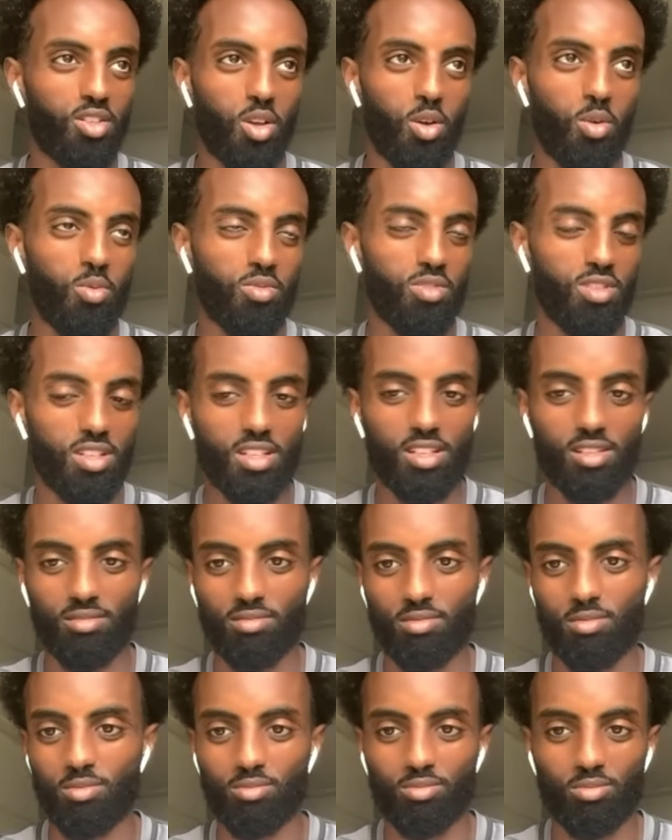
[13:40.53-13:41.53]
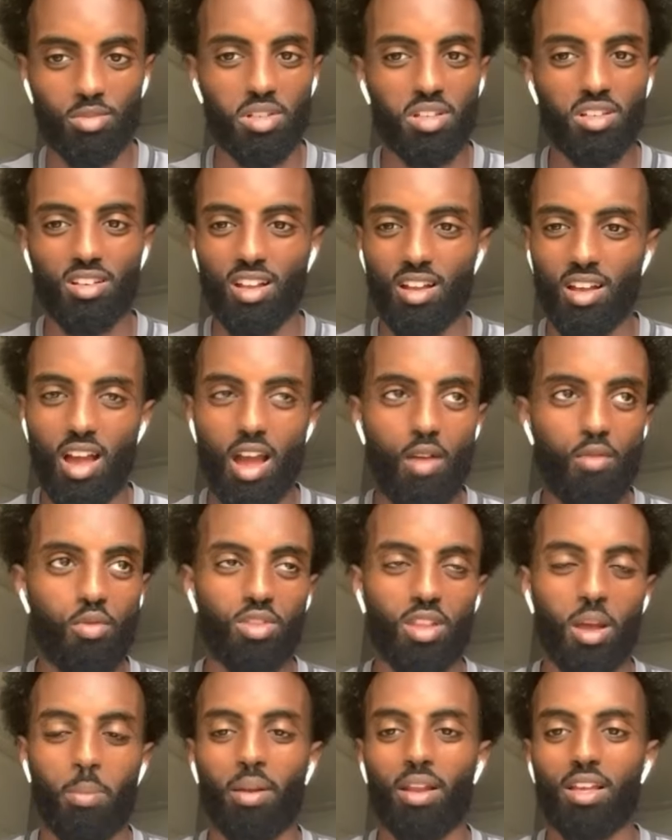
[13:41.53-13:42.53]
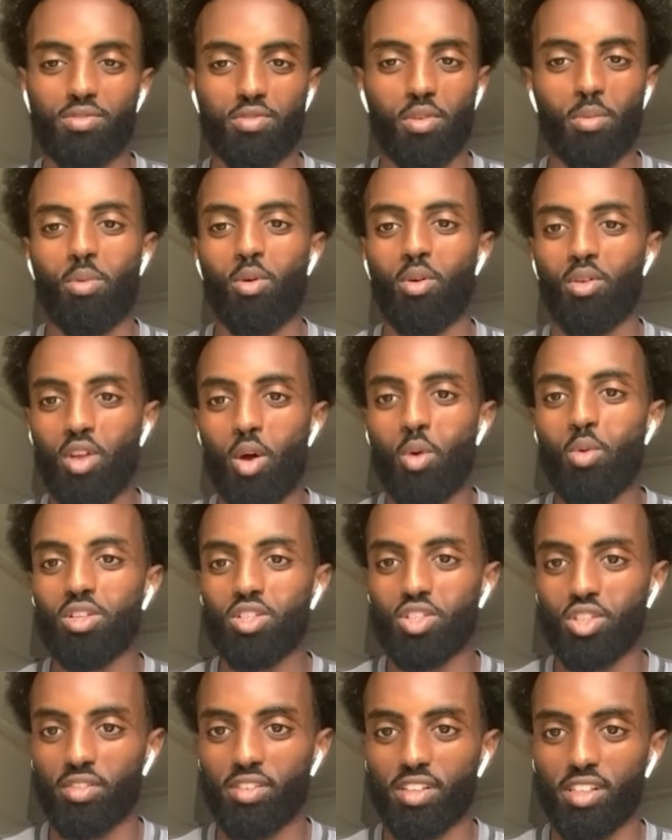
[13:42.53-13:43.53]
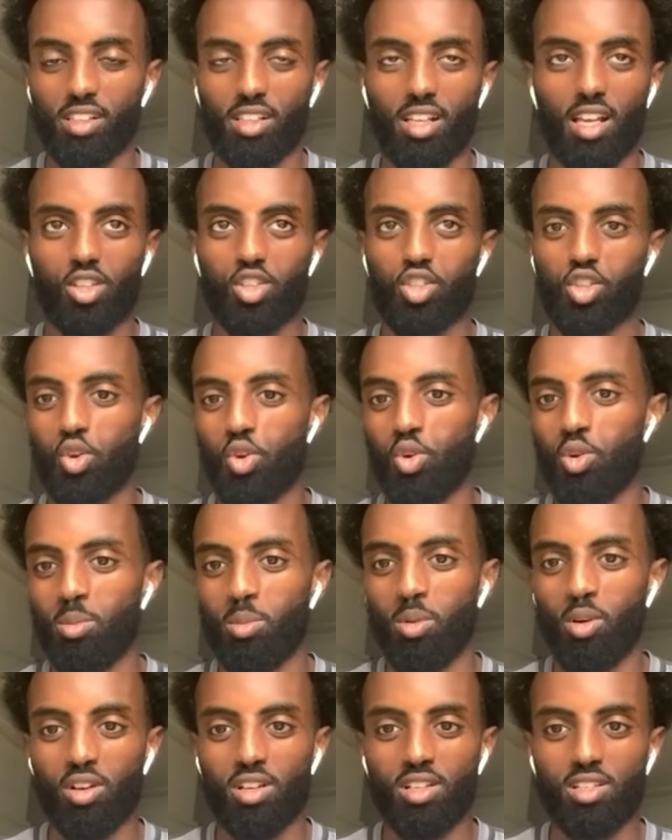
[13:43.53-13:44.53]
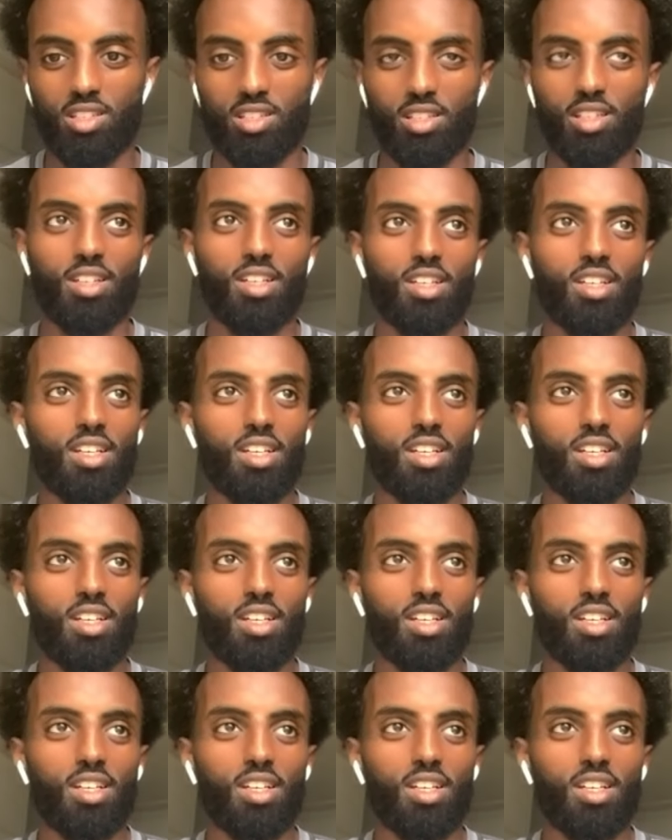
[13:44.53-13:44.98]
So he I everyone that play football know each other, like schoolboys,